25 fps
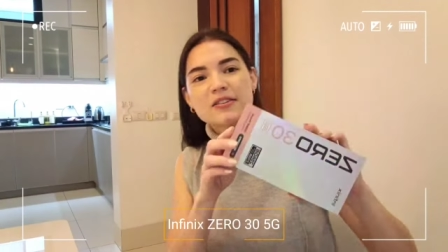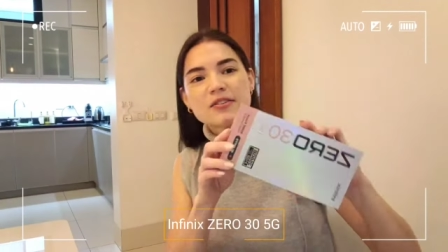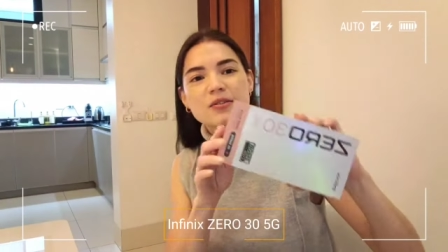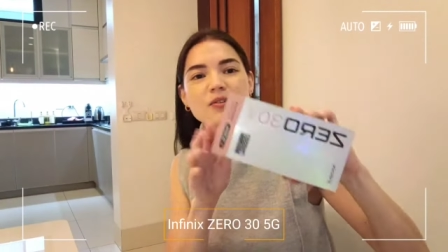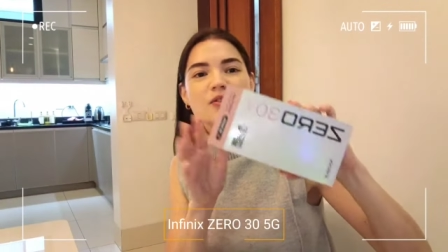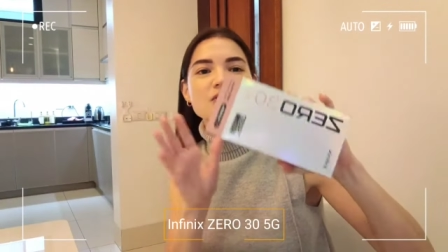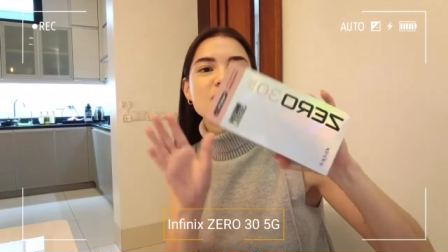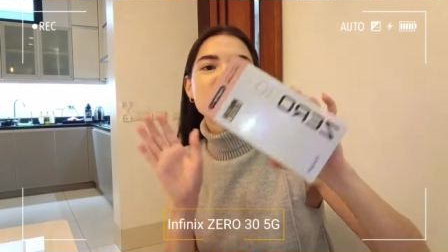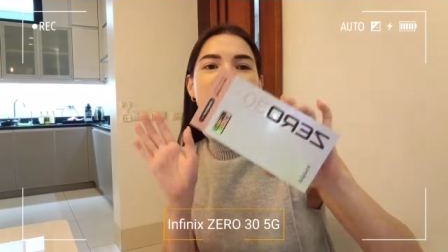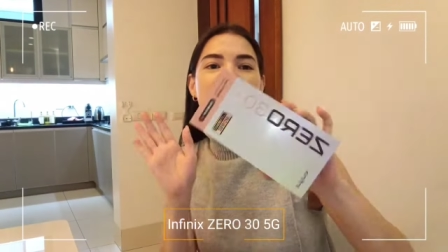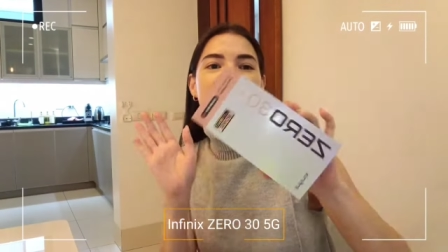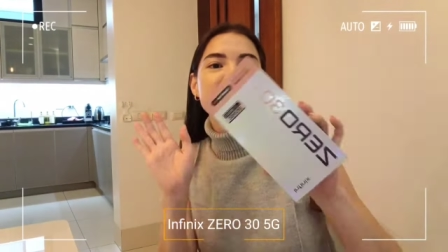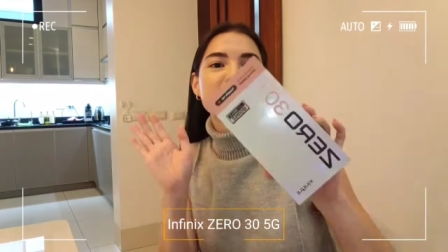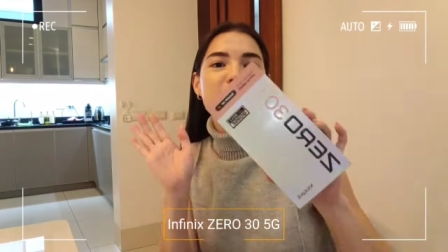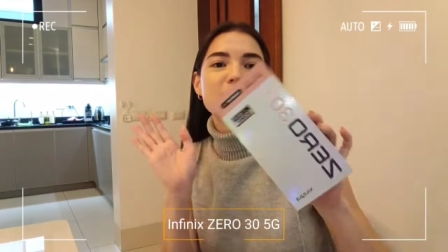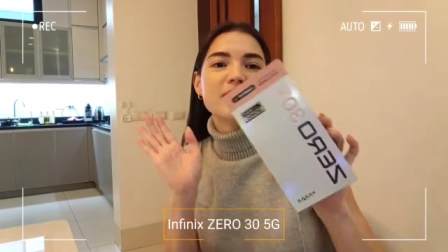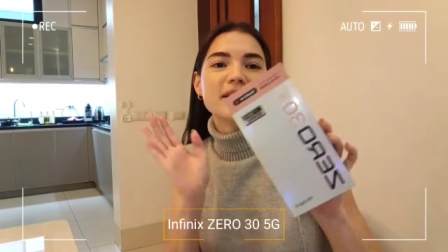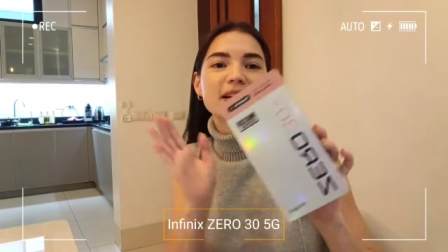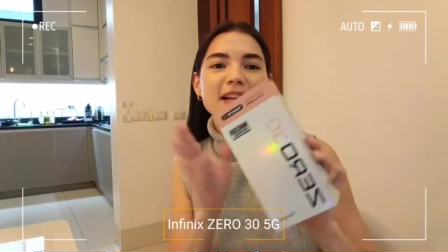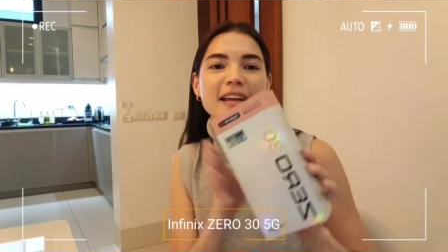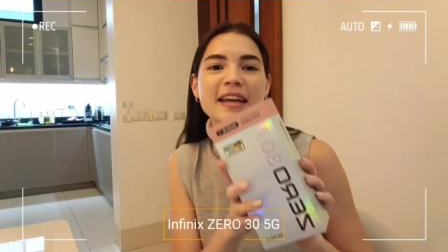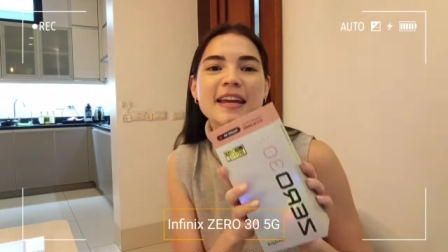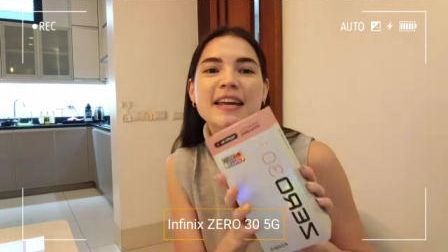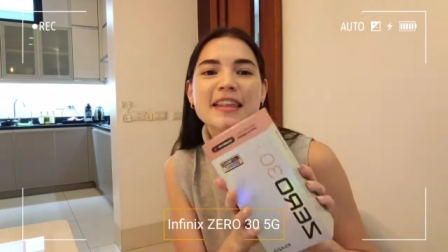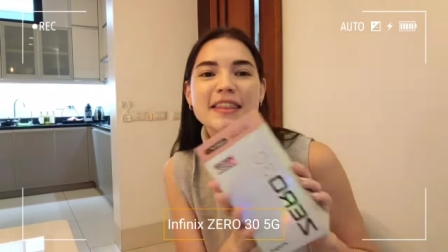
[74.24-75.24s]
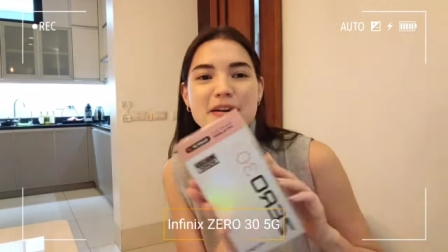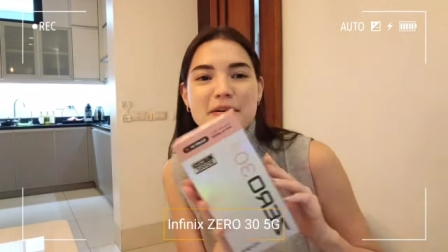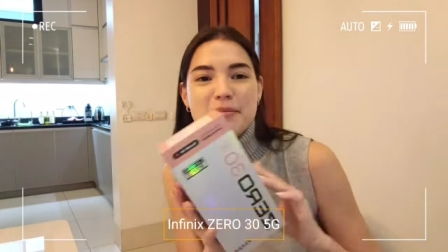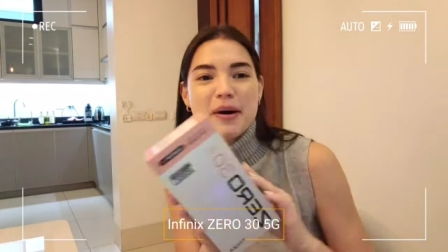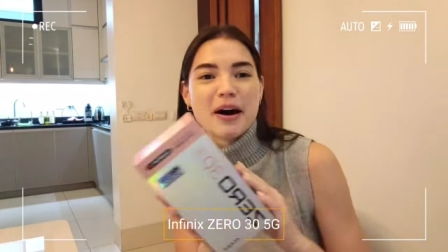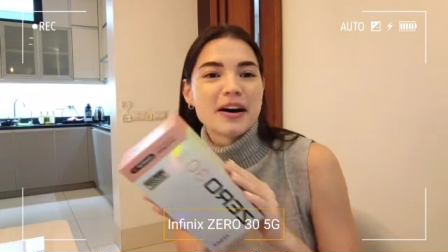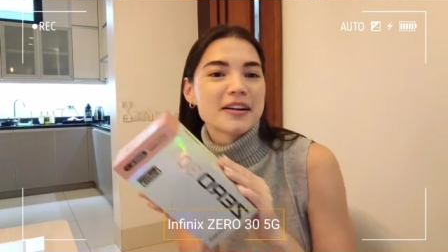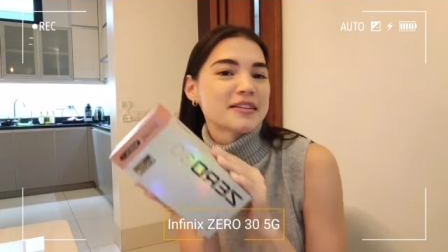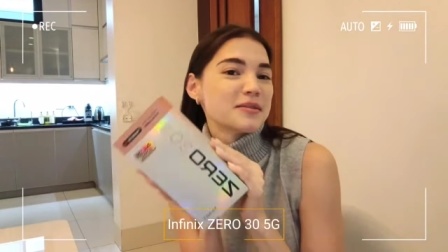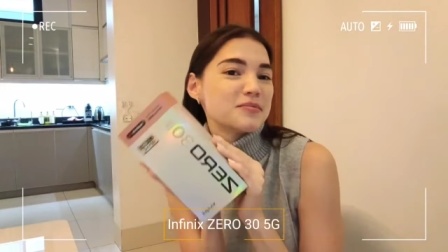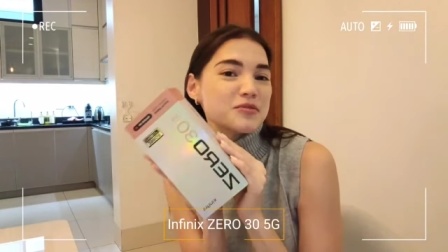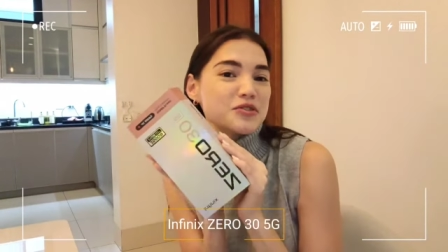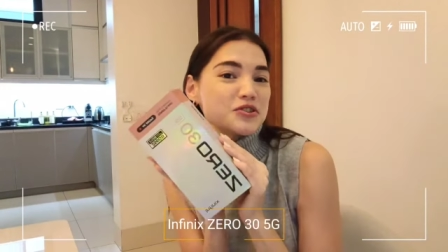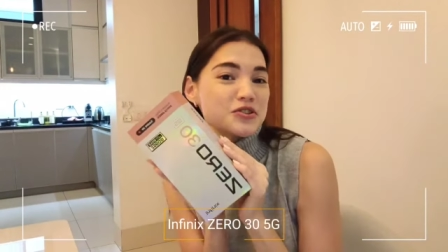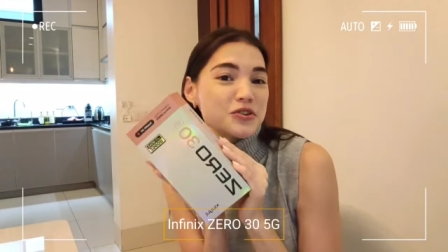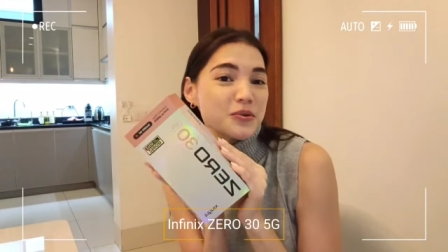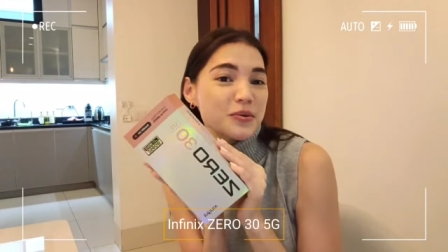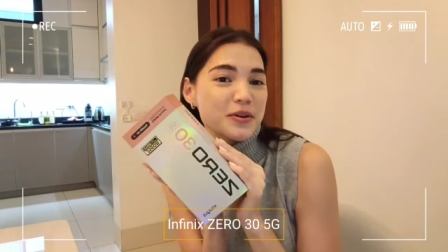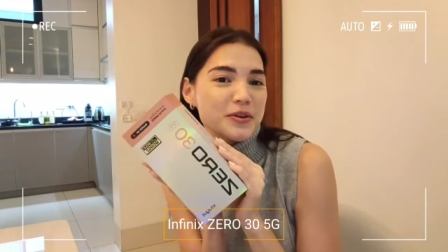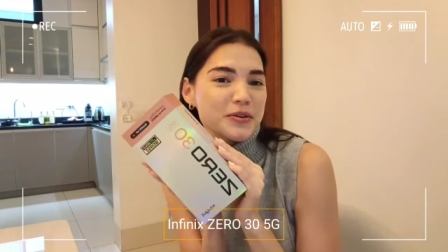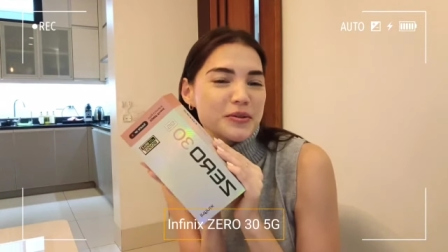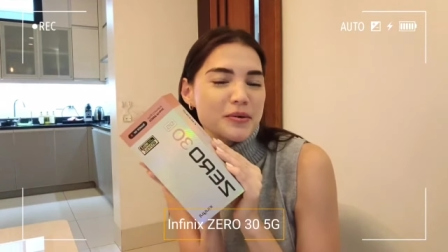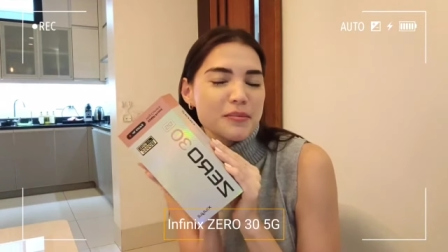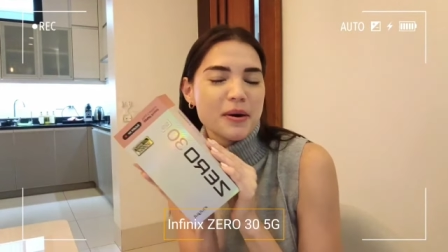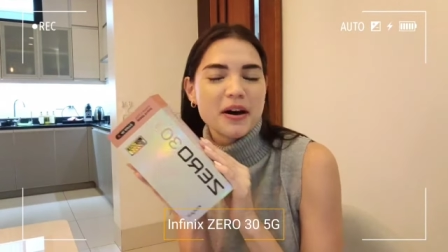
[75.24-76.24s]
so there's nothing really in the box. I'm just
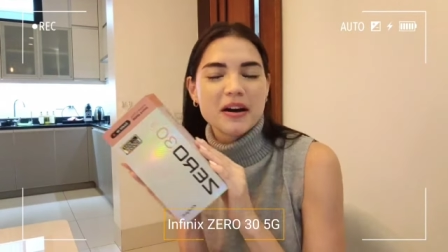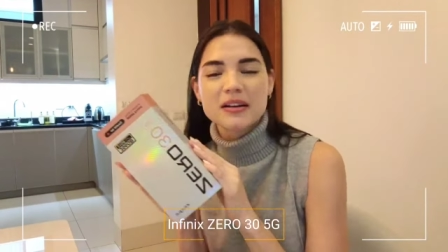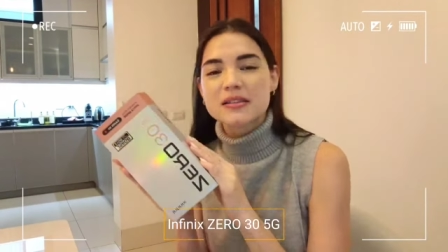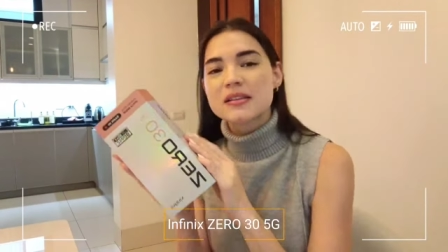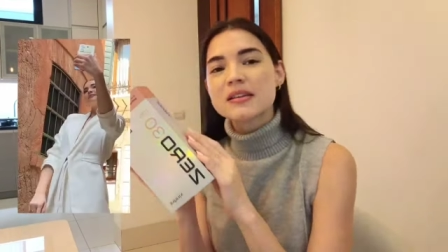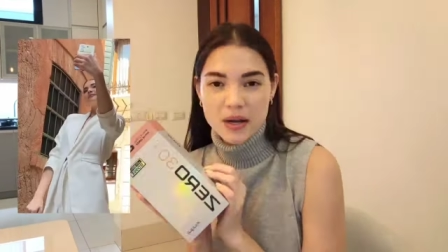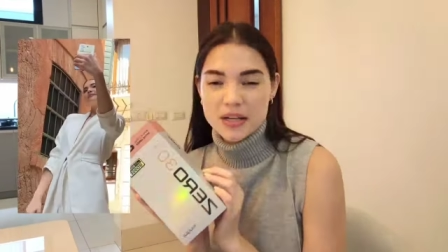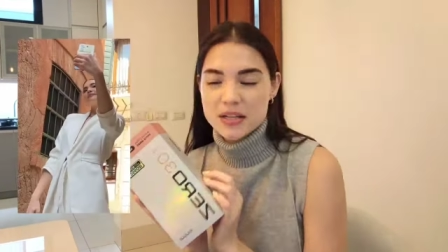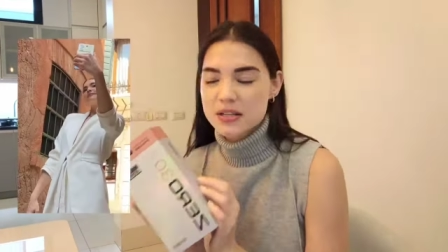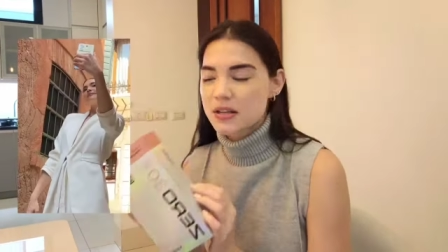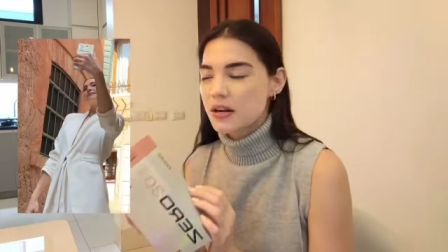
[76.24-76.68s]
showing you the box.